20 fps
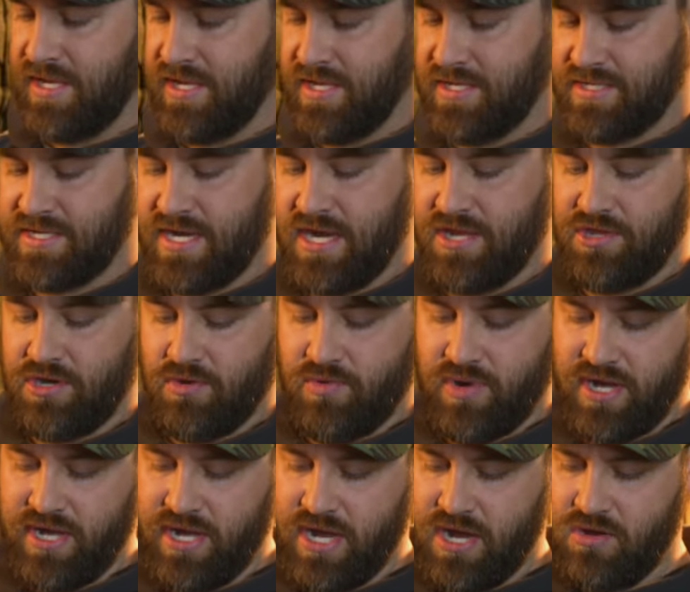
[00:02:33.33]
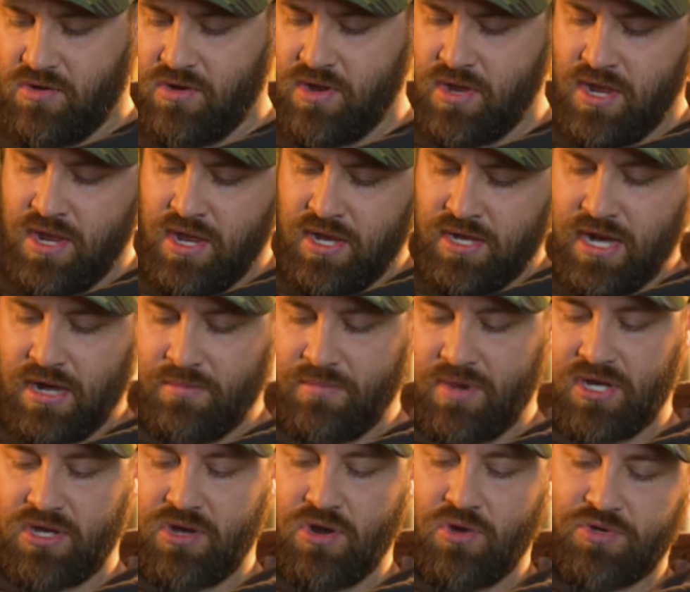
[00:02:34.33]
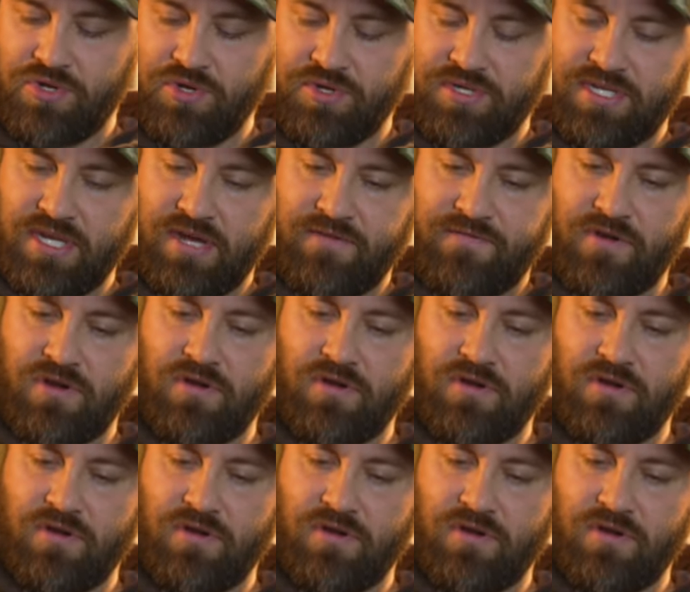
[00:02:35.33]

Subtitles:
inside there right now. Kind of my go-to stuff here.